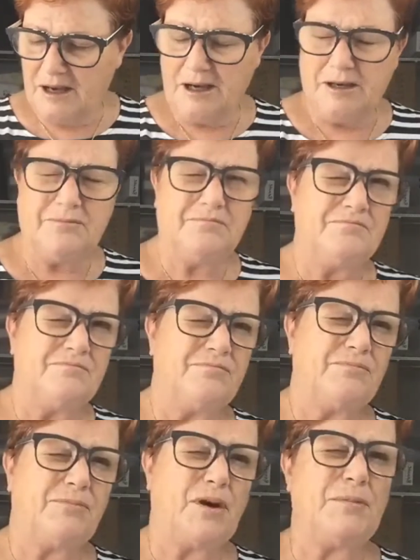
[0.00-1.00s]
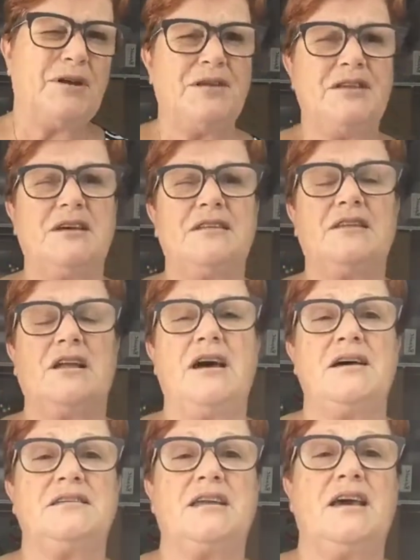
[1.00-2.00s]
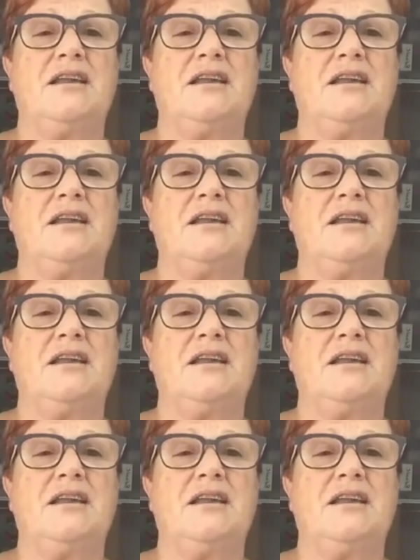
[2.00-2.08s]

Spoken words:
Probably I think in the last